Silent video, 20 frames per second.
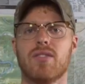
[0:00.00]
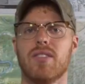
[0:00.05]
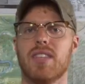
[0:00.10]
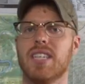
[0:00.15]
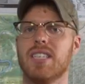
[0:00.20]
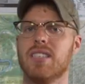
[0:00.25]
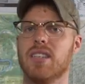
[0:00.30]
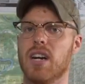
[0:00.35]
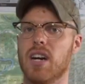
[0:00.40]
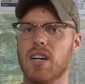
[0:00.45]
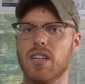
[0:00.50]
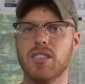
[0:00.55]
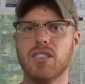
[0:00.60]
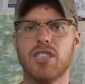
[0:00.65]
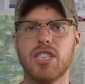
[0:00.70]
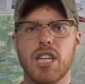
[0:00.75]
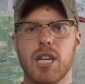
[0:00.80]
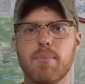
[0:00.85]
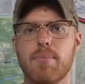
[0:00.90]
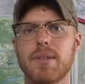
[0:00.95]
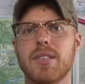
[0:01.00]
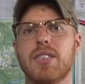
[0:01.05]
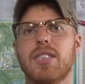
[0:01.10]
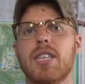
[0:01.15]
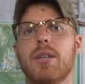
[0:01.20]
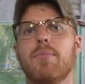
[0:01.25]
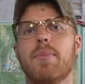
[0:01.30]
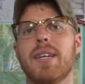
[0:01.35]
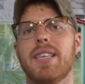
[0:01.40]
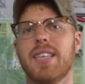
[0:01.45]
They unzip and
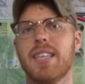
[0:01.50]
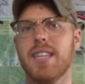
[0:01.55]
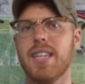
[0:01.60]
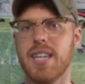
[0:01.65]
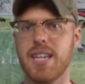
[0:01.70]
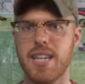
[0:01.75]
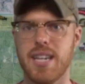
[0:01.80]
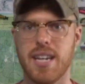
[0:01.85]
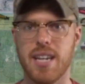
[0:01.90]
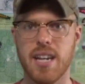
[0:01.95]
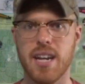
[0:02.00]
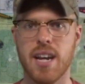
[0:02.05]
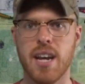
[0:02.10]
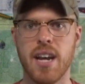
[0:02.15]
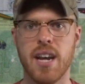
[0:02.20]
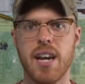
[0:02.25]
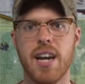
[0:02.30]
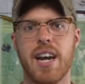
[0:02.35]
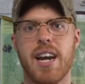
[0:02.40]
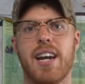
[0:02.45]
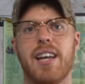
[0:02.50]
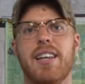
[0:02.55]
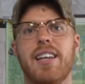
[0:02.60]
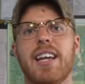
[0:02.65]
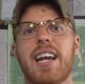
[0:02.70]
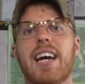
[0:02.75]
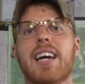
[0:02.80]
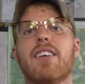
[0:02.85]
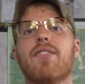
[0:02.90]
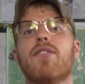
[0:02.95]
zip at the knee, and
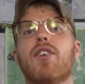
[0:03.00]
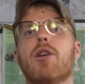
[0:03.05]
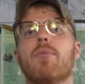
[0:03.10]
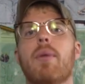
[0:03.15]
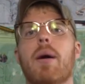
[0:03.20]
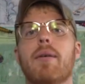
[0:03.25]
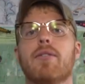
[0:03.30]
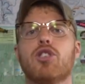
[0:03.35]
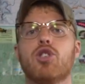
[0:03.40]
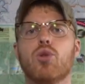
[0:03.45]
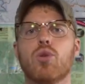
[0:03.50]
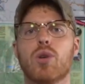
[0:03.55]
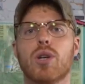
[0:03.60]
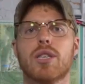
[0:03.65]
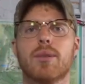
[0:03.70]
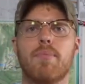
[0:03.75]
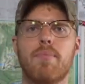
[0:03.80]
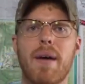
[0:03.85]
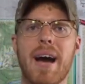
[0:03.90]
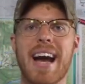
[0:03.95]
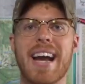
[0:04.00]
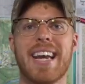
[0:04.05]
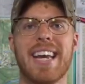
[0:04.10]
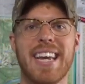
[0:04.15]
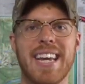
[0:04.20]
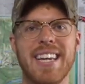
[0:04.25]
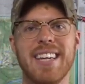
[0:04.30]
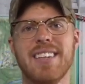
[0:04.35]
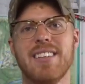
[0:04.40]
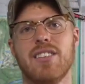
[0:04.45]
then I convert my shorts back
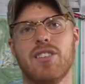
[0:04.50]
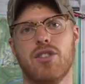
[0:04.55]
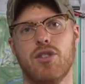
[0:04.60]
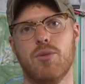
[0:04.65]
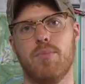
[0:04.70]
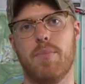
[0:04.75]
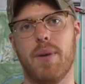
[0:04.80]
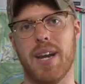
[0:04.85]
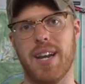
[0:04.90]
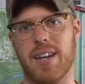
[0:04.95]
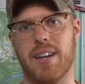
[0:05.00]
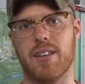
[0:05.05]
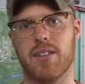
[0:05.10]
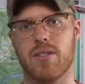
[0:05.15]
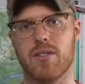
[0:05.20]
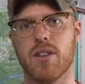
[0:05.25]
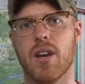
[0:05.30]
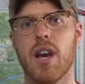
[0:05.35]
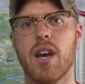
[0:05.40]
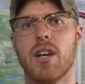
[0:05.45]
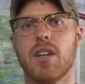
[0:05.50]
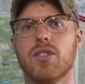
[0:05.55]
into pants.